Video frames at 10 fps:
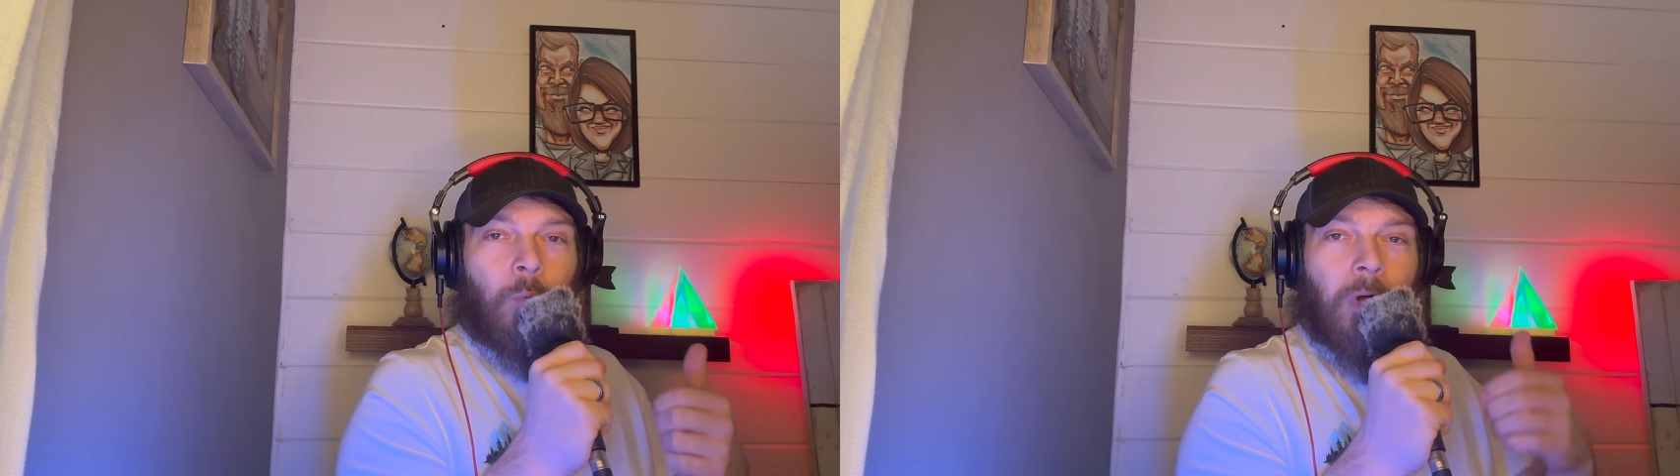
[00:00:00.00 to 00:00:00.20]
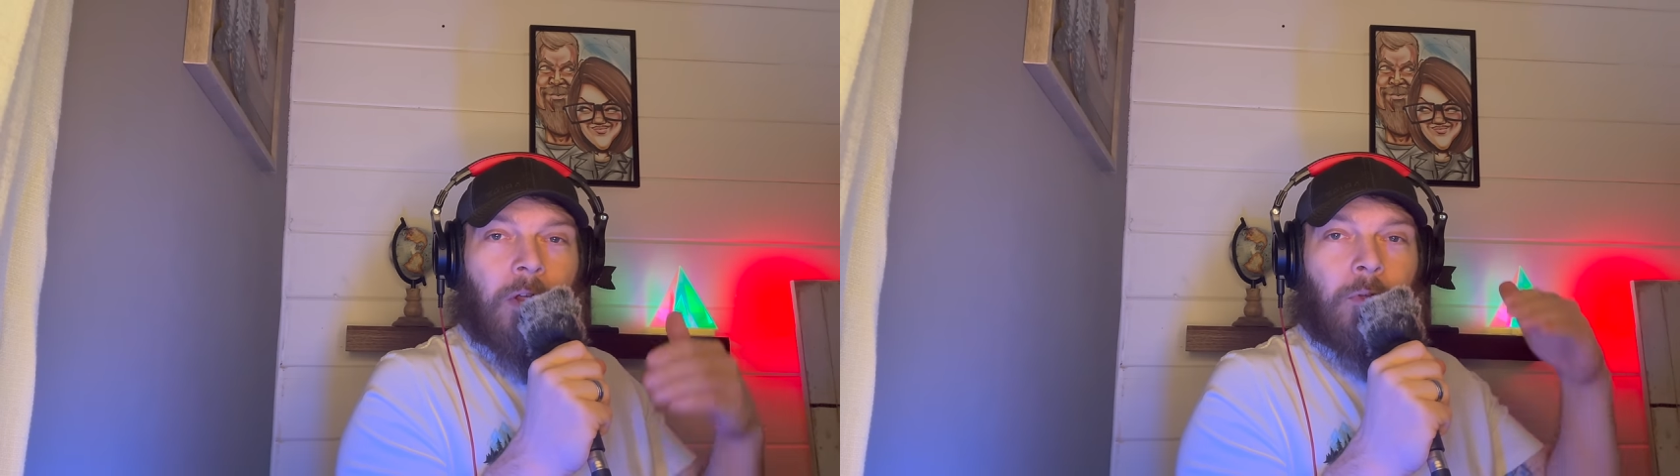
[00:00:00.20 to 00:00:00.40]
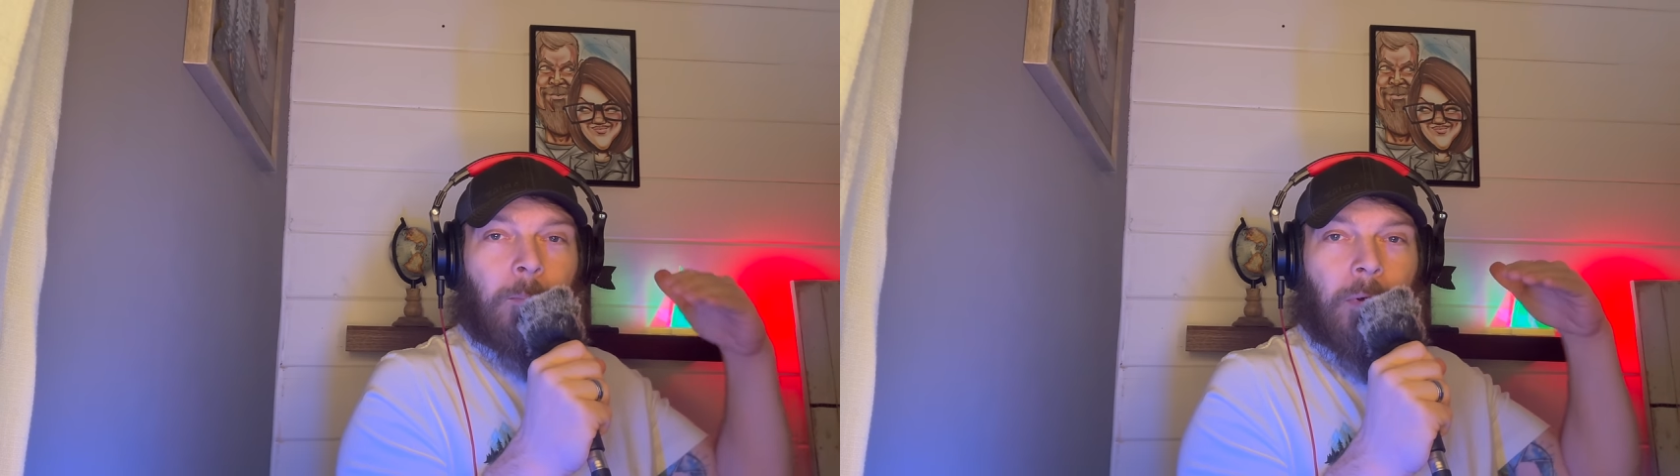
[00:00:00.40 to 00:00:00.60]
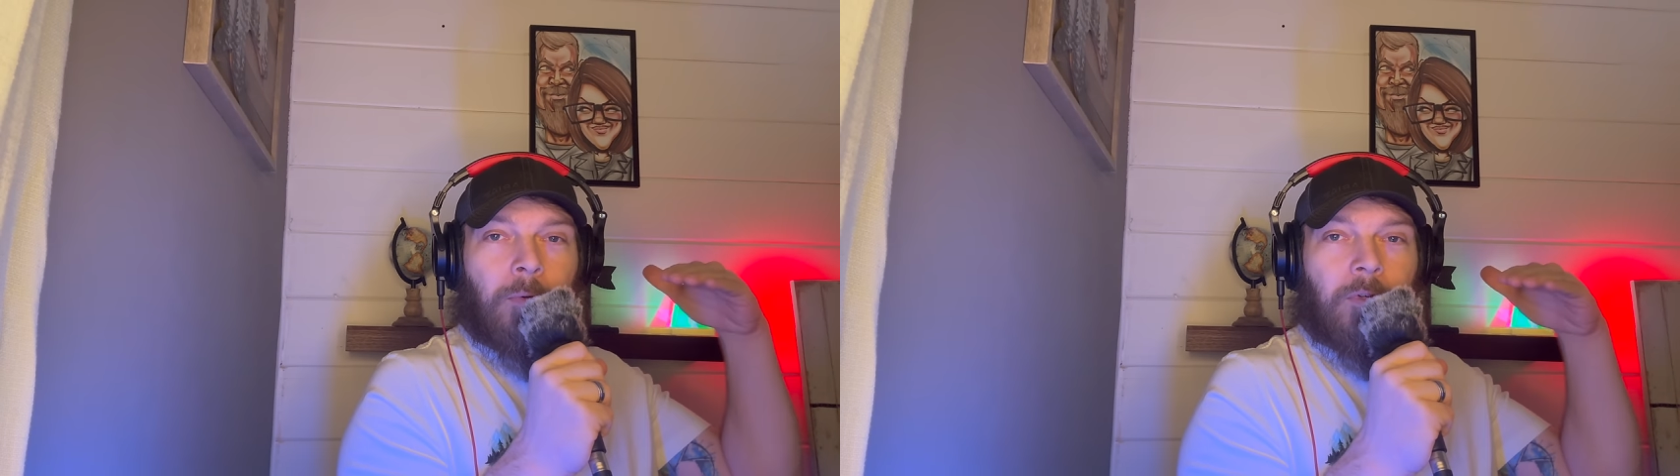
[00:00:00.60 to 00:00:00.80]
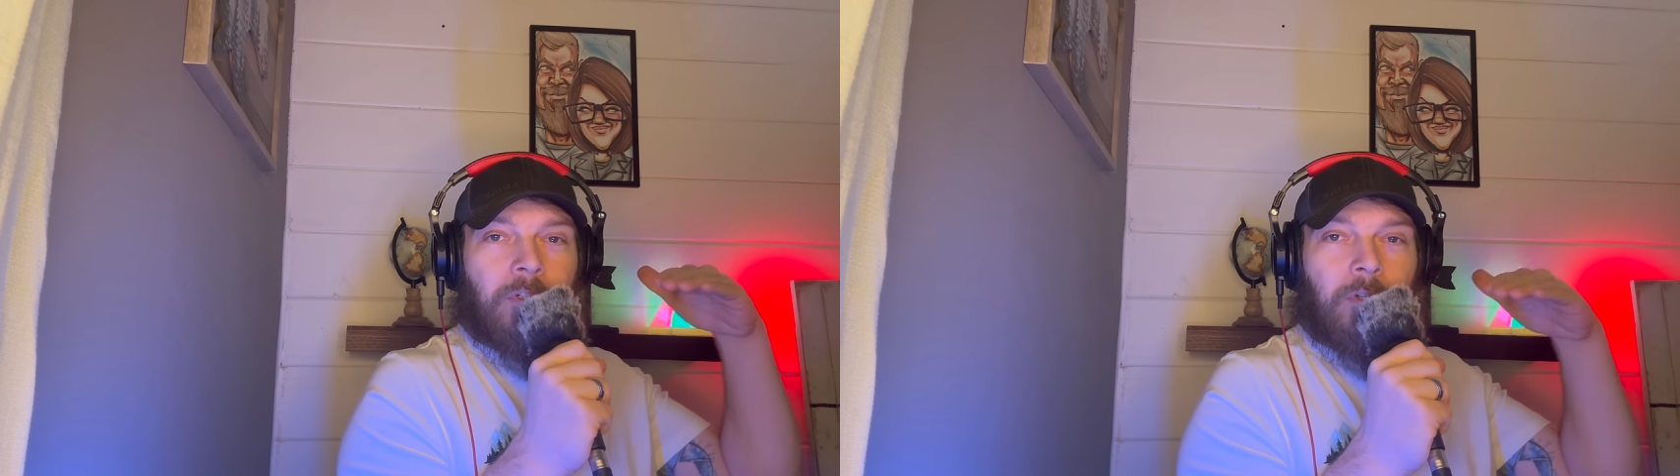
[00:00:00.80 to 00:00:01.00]
while the
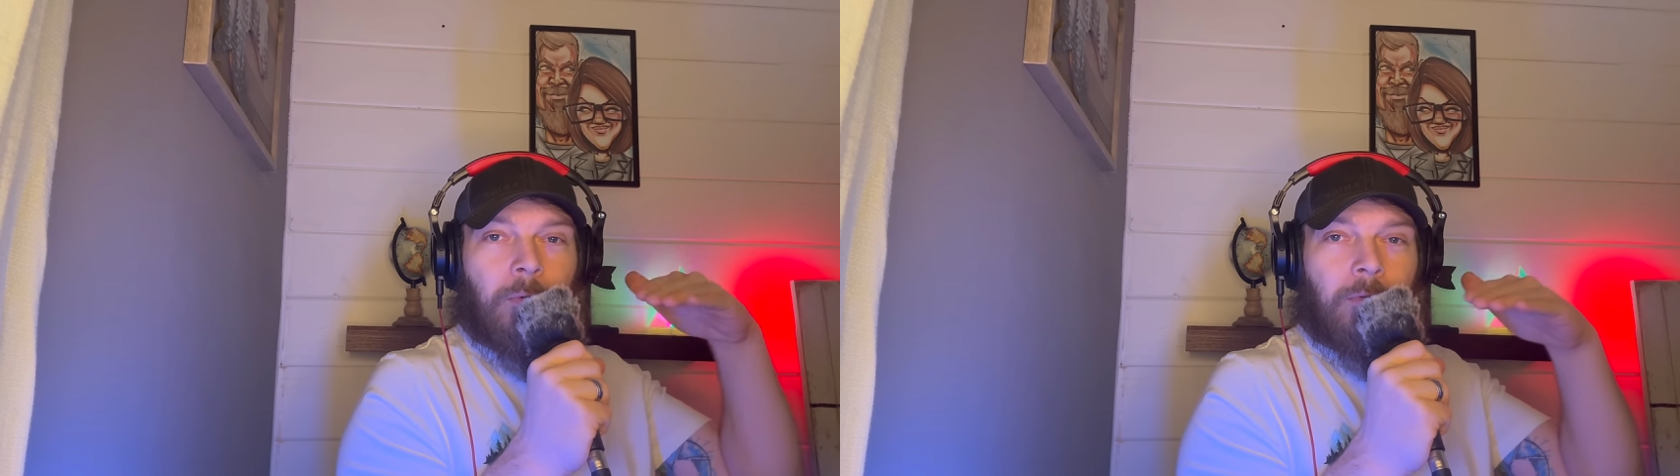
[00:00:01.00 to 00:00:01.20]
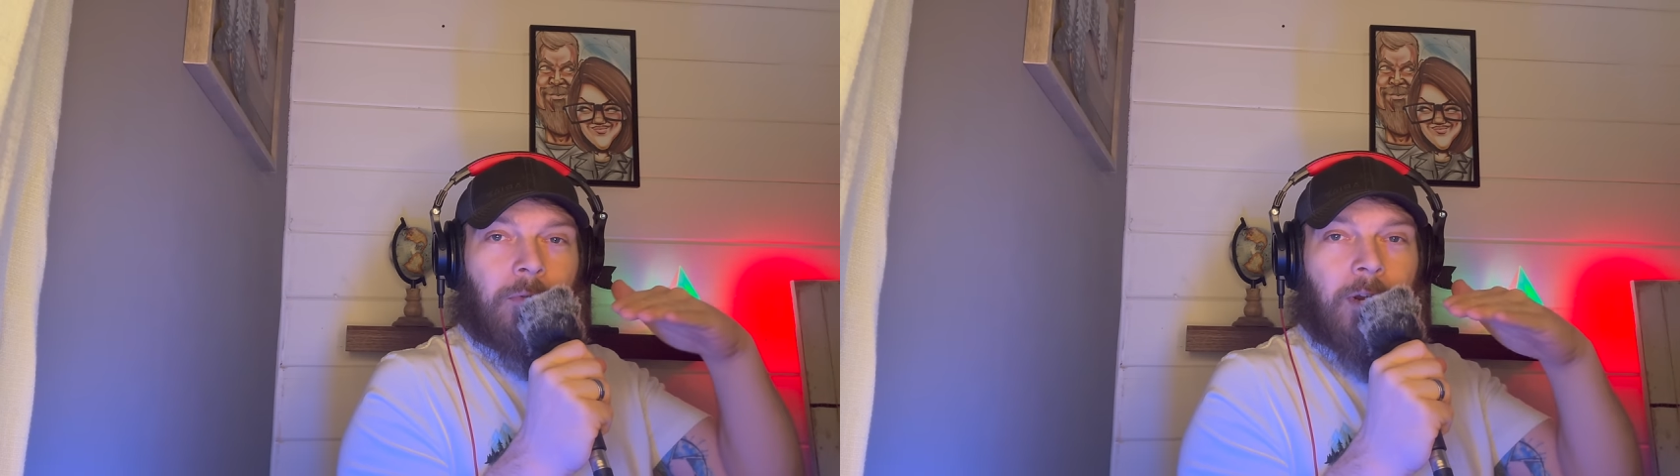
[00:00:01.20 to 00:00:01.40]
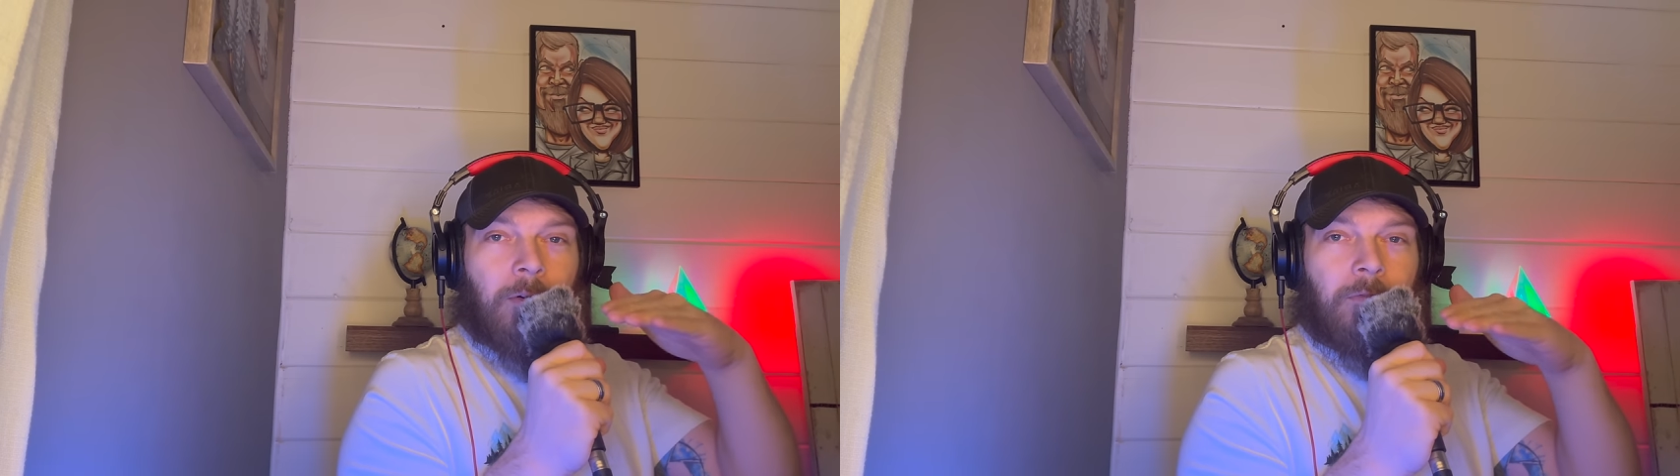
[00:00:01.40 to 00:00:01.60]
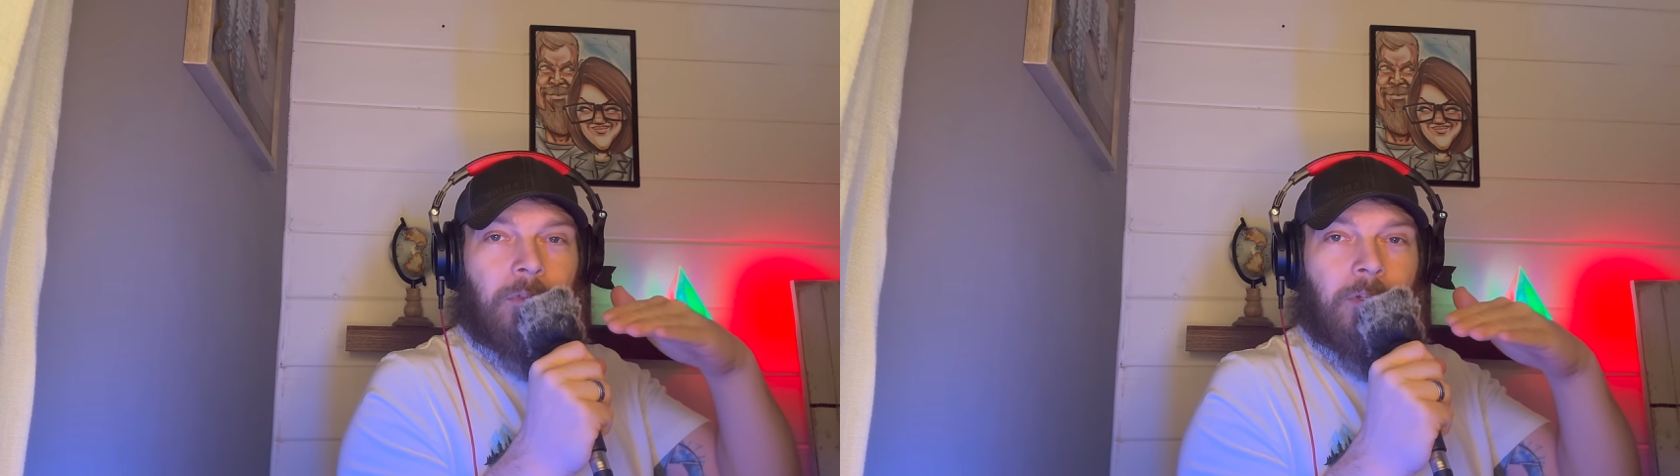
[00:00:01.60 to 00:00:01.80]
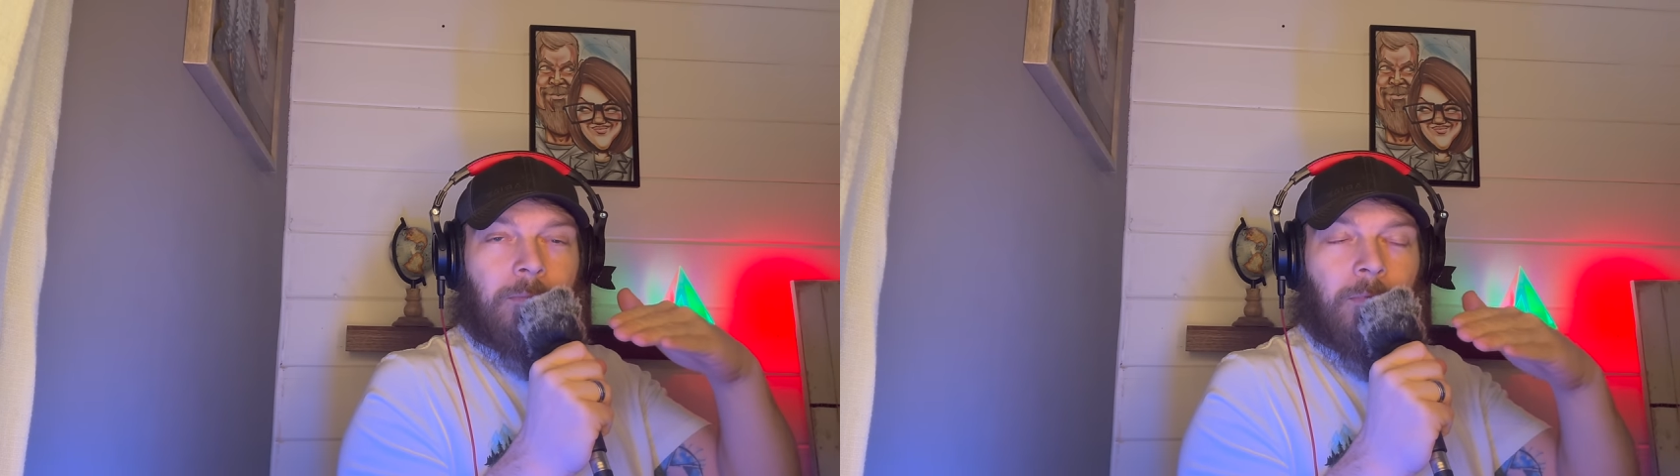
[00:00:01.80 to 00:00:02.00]
boat is going right over
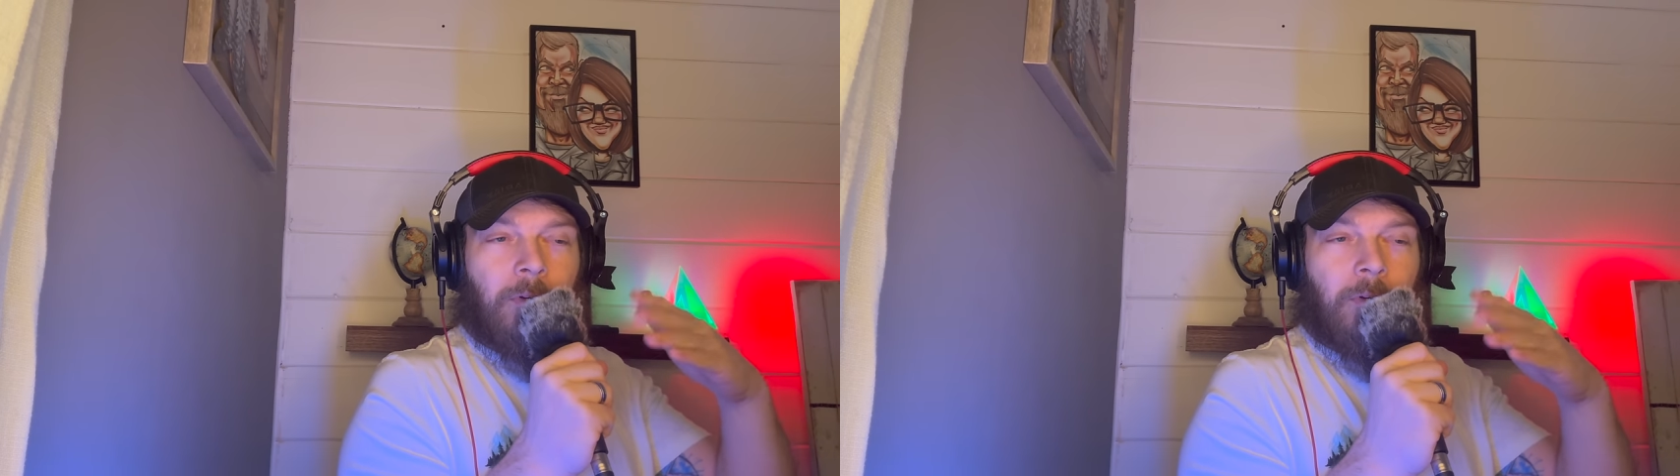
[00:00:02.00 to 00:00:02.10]
them.